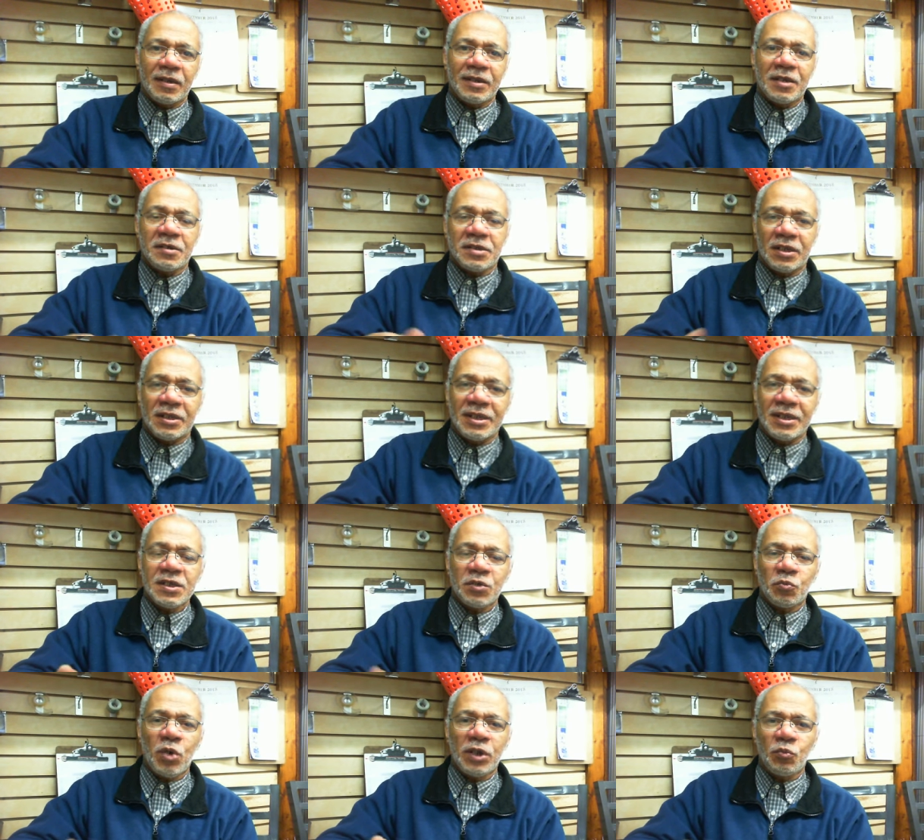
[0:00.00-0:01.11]
there's at least
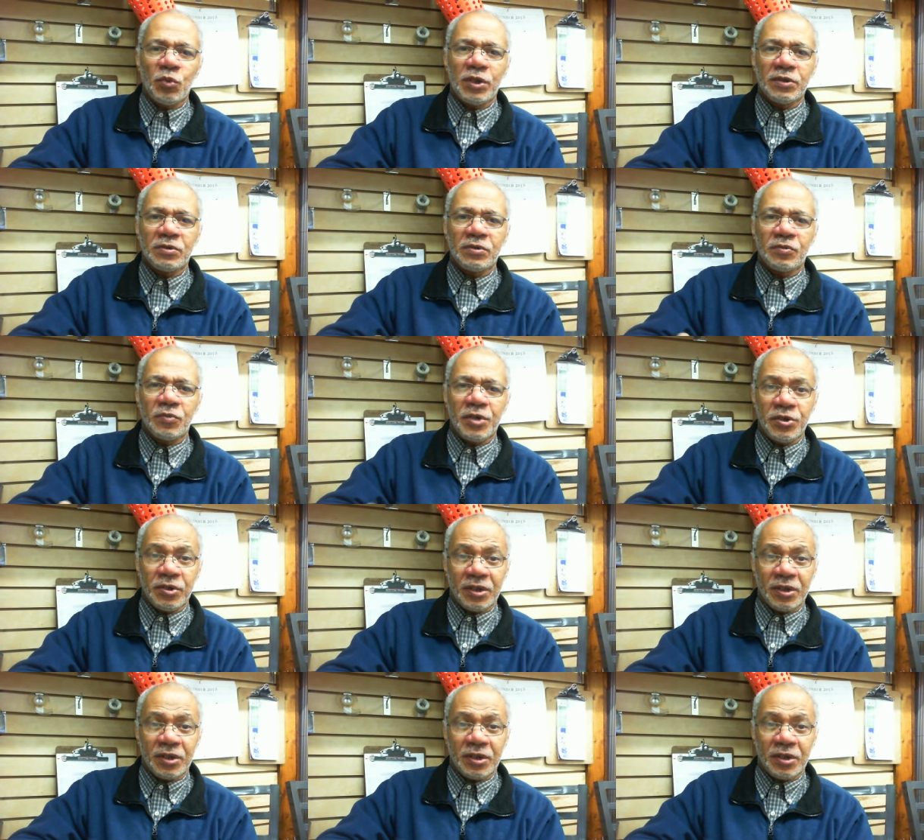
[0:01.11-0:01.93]
one window where you